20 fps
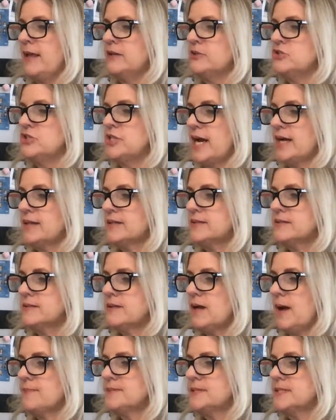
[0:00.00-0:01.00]
Jack
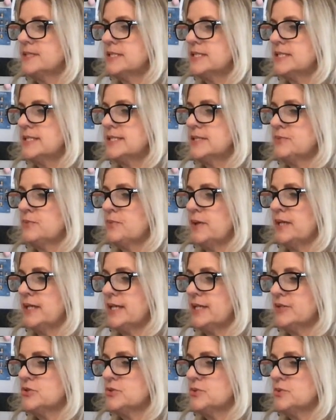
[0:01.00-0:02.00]
stopped. He didn't want to
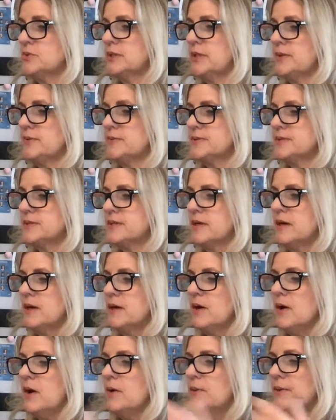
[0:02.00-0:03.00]
get too close.
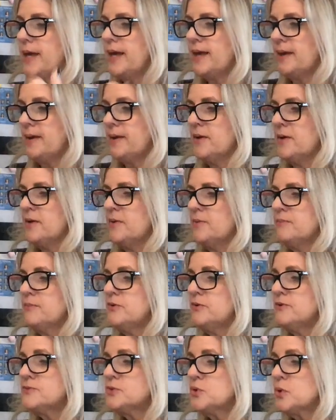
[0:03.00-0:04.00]
Okay,
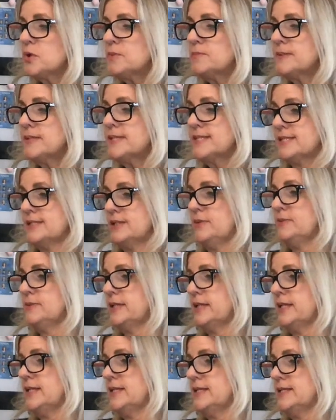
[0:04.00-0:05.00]
move toward me
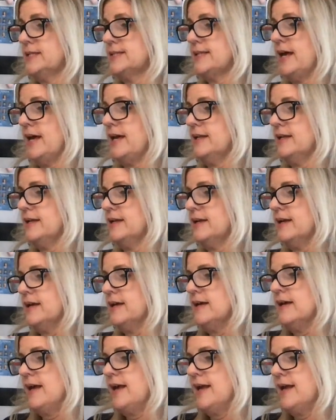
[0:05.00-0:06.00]
slowly, he said.
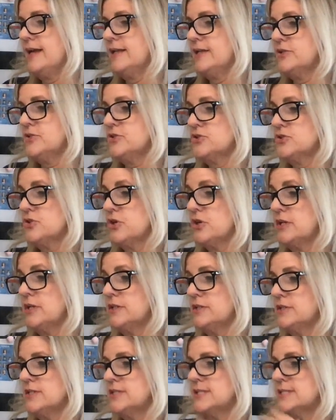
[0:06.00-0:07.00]
Annie
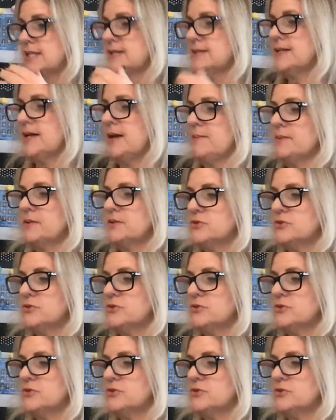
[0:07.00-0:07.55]
started to stand up.